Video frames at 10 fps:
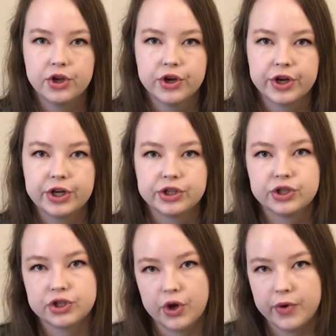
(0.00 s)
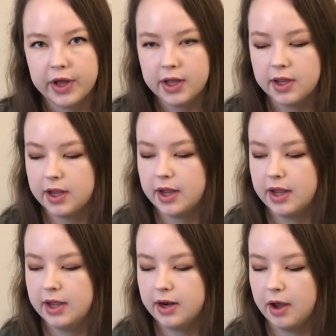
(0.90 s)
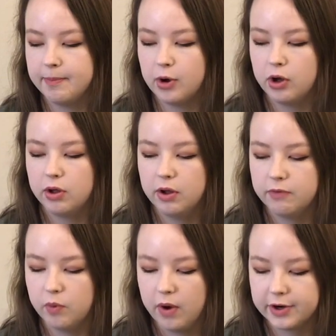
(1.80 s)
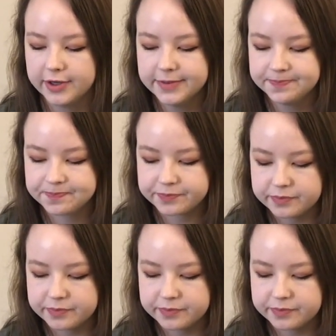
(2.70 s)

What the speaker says: you're gonna soak it in a ball of water.